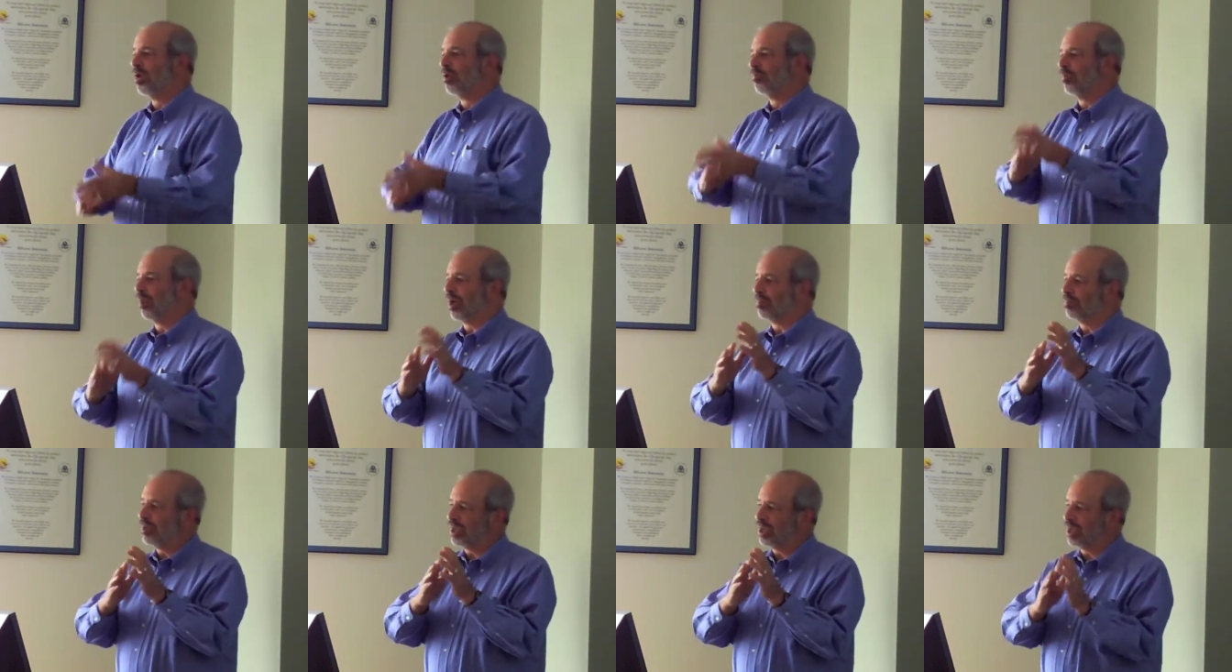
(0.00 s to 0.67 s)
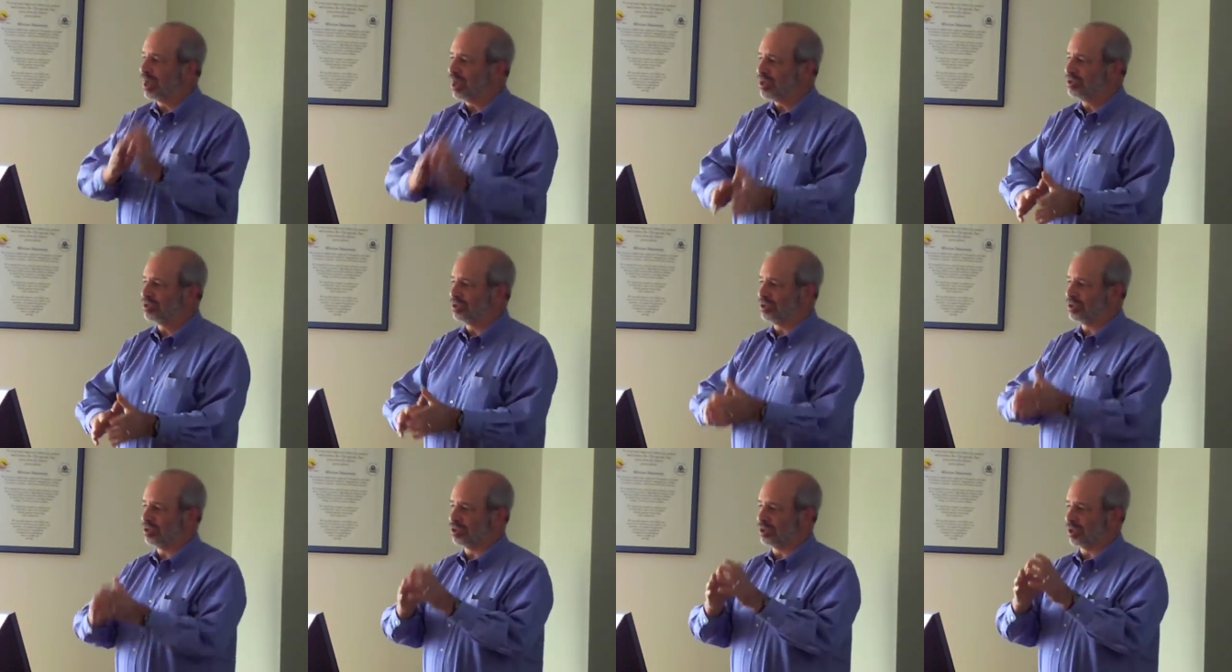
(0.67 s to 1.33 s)
But because
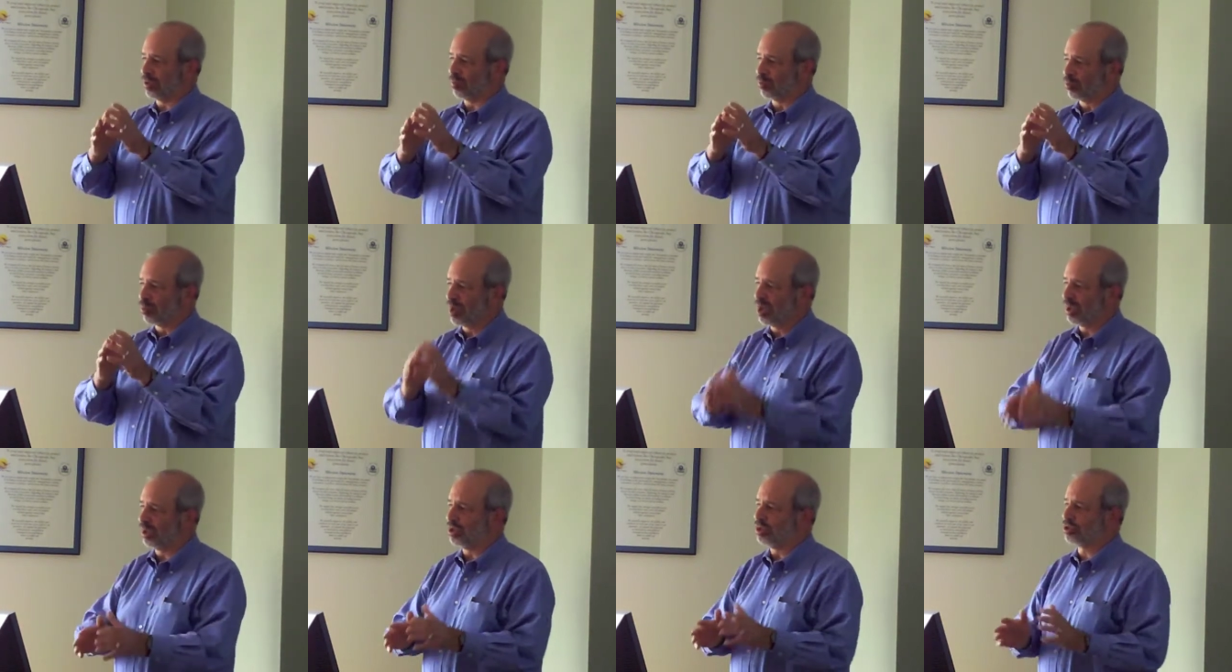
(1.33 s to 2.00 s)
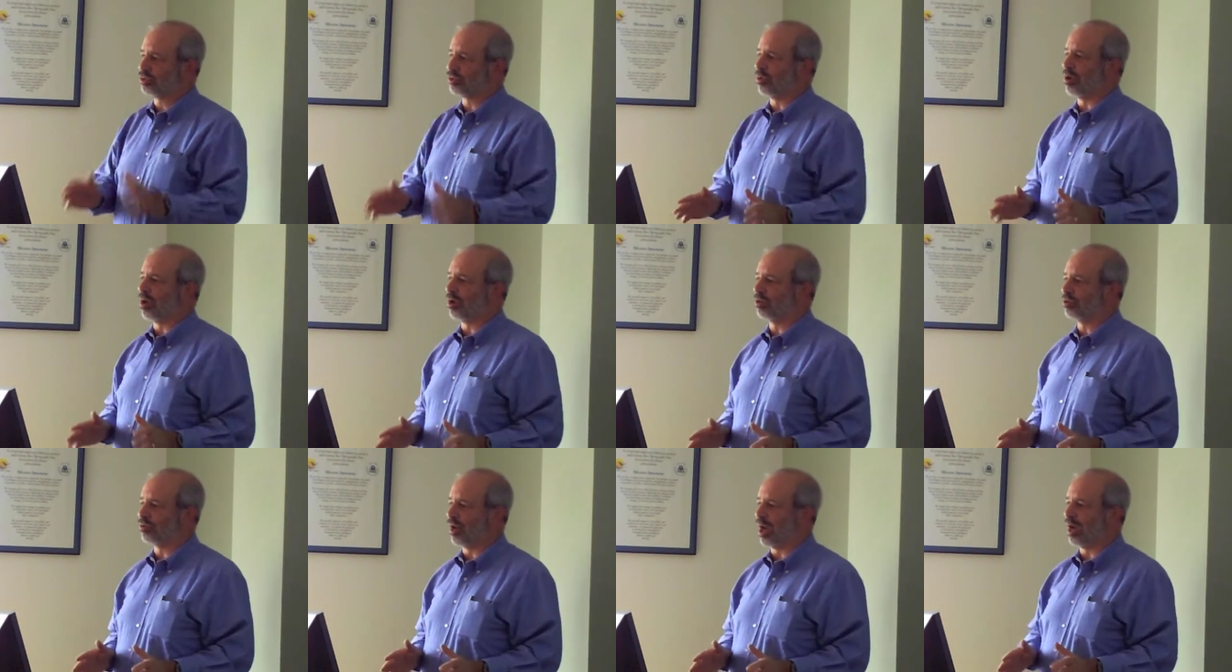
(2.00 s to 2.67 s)
this is a really strong
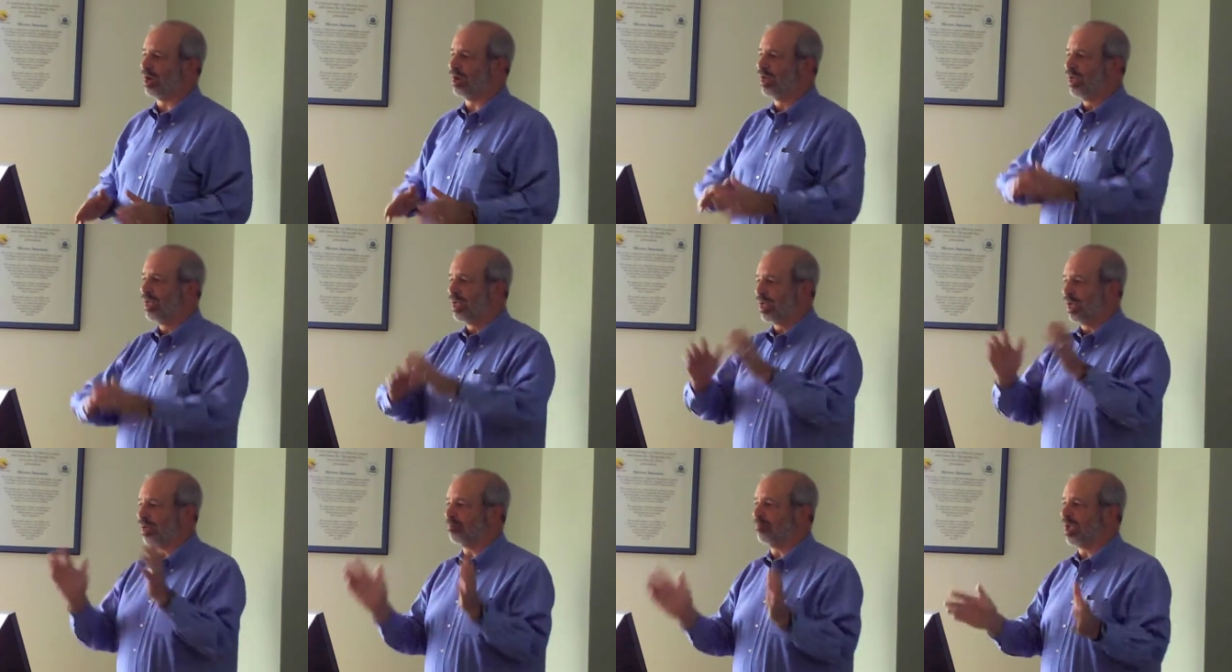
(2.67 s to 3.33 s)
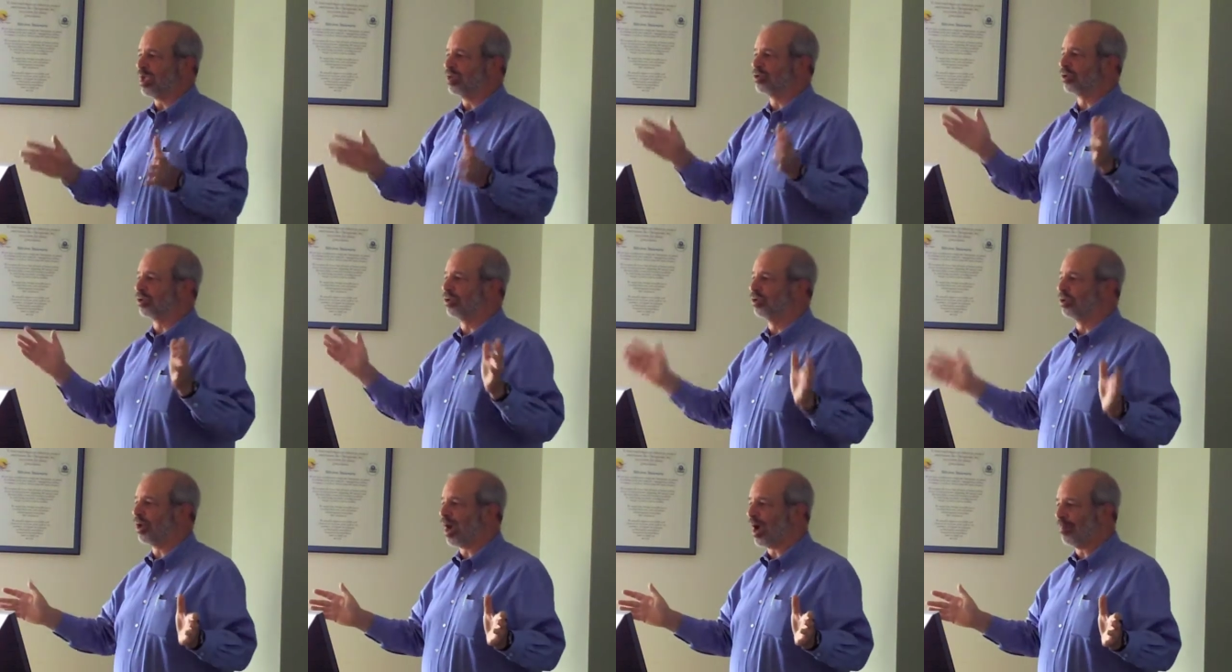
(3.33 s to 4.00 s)
trend, it makes a
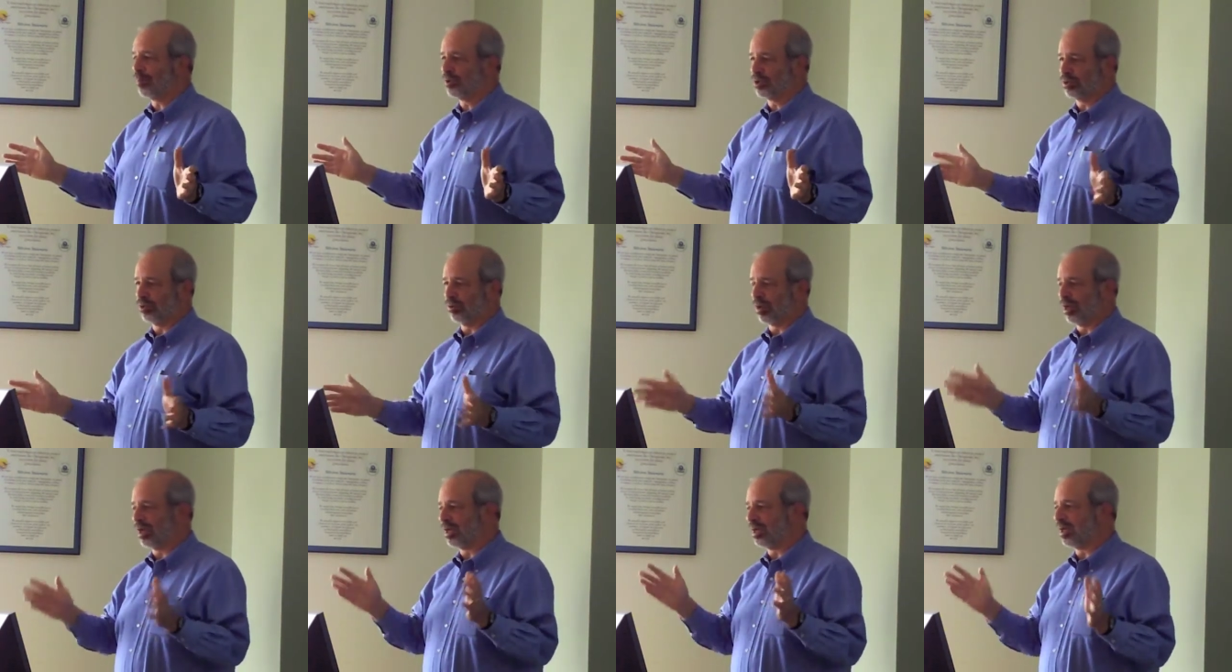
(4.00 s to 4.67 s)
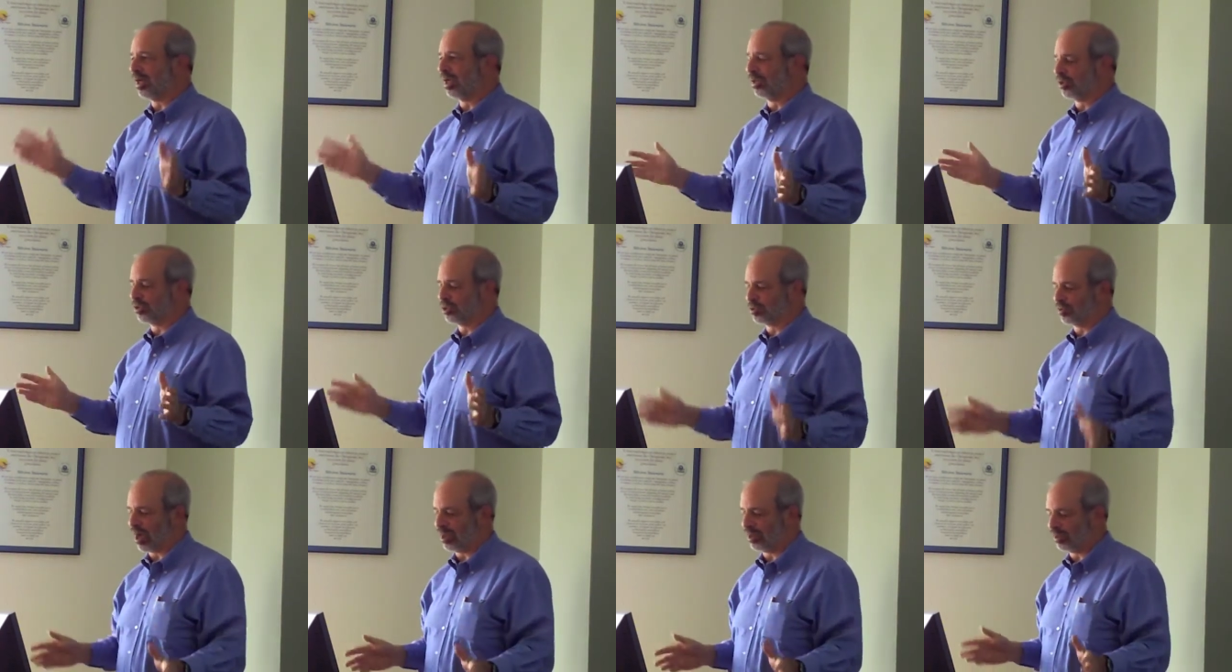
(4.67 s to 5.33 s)
good opportunity to
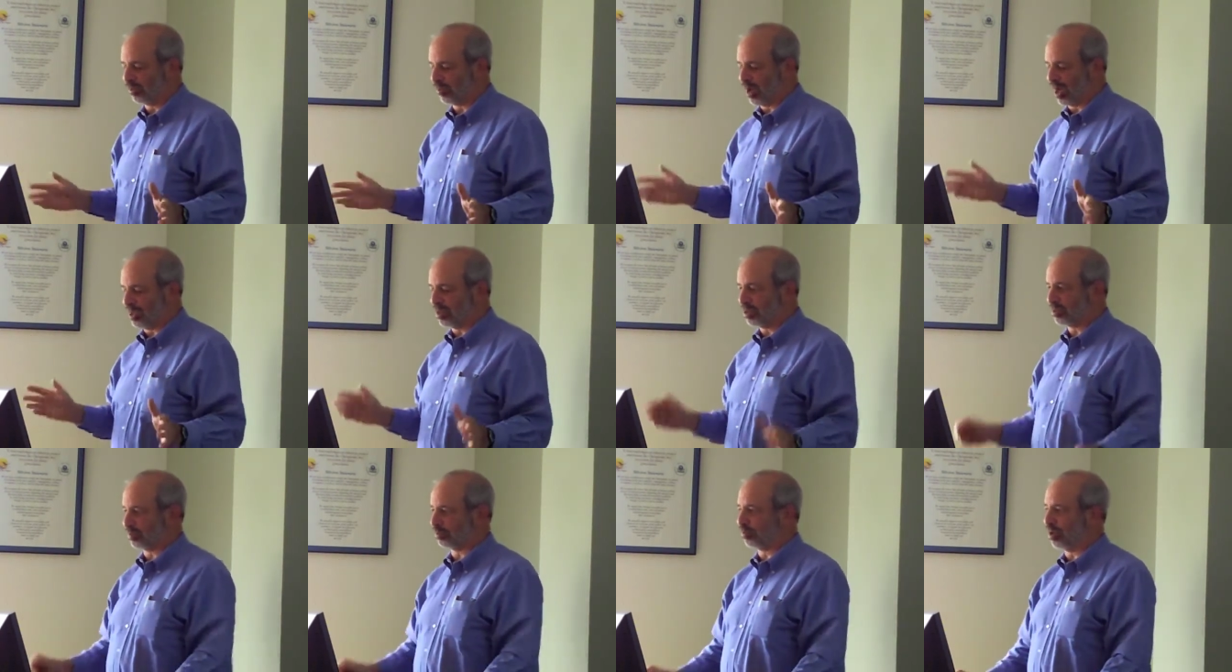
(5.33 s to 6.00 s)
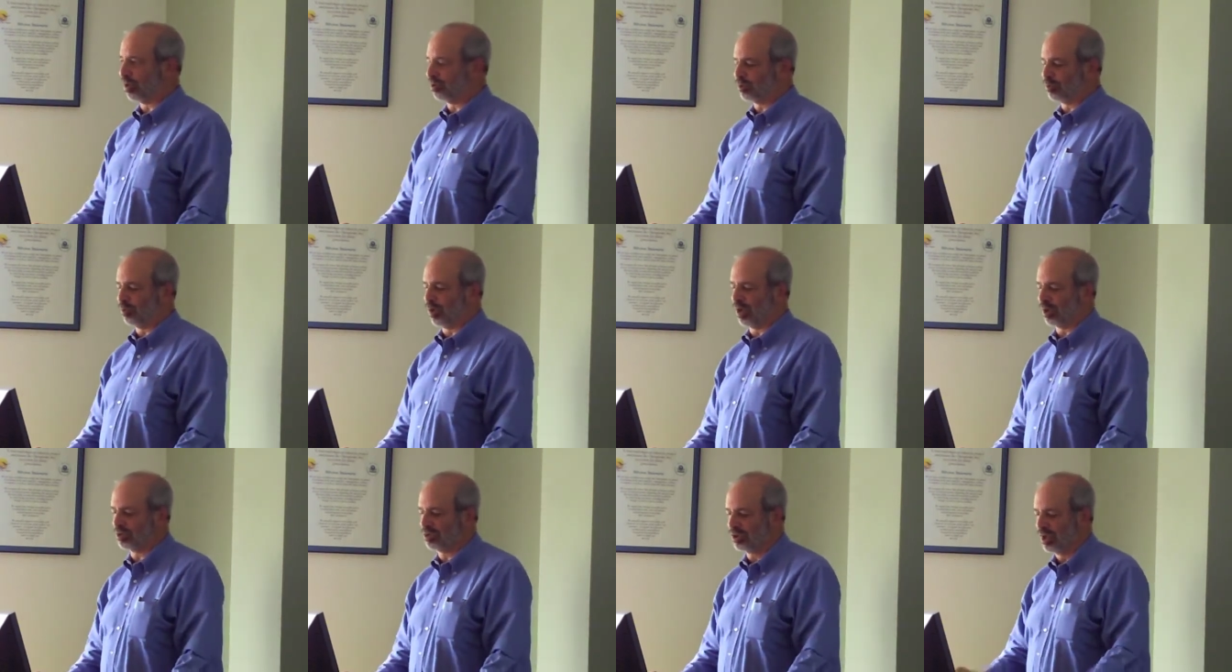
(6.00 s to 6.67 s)
illustrate the way this approach
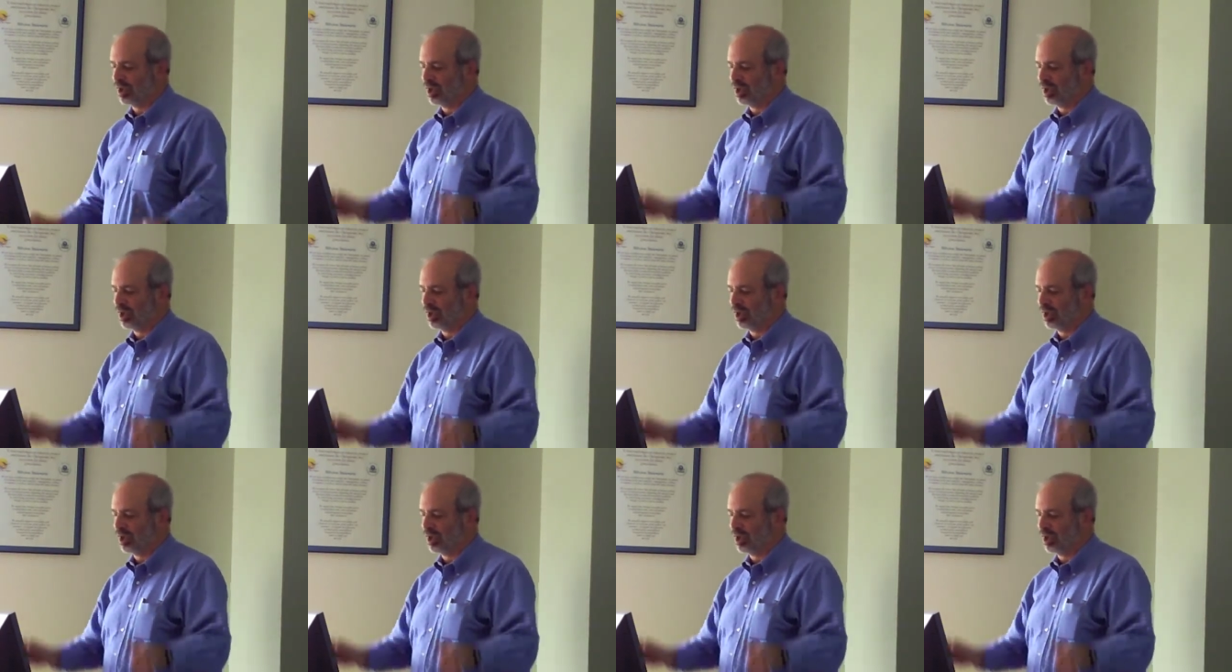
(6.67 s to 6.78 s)
works.